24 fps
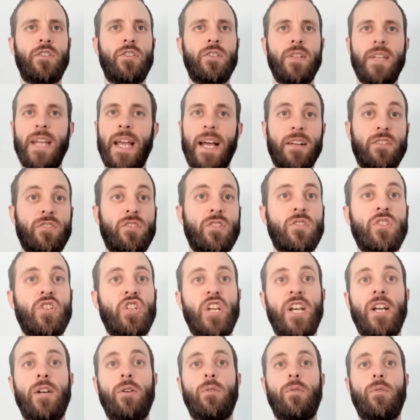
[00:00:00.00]
just
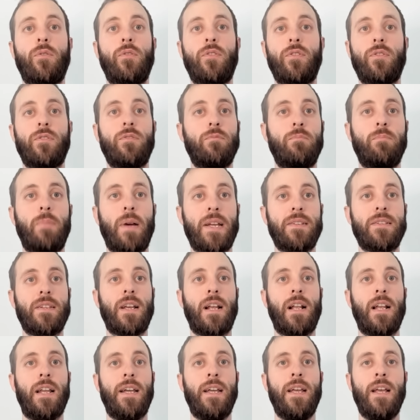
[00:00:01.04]
chilled,
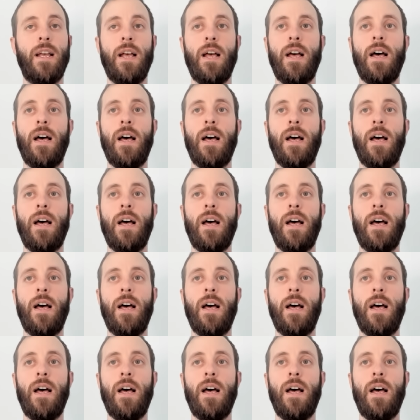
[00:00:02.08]
basically.